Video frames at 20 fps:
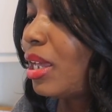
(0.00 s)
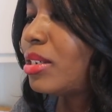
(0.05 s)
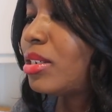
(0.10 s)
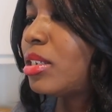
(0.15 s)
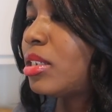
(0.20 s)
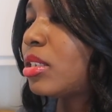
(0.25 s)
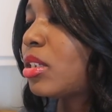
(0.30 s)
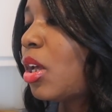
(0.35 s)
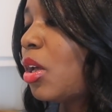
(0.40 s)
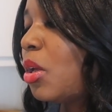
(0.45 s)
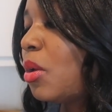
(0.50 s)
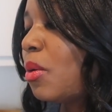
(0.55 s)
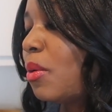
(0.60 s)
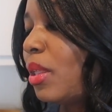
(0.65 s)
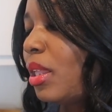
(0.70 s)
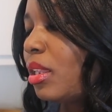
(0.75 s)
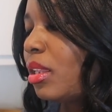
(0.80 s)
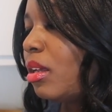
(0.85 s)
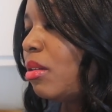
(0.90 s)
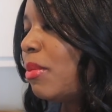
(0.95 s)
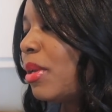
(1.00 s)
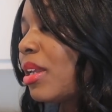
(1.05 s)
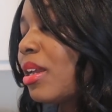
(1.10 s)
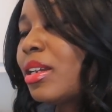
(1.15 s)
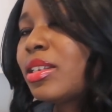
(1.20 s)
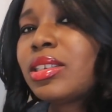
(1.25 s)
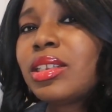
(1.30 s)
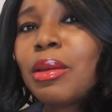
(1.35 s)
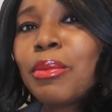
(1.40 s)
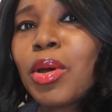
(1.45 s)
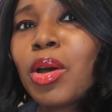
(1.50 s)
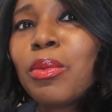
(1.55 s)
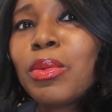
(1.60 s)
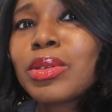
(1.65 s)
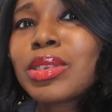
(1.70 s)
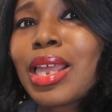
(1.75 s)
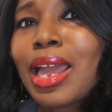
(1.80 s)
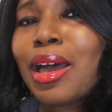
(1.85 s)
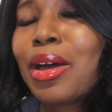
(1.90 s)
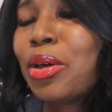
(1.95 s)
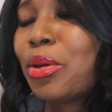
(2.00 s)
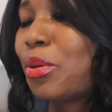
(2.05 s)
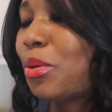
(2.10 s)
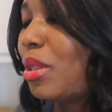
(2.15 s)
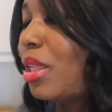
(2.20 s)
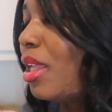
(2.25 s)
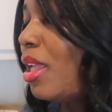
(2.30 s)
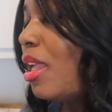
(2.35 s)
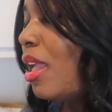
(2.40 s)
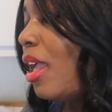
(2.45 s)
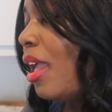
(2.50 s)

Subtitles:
I just go, oh my gosh, see, I'm almost out,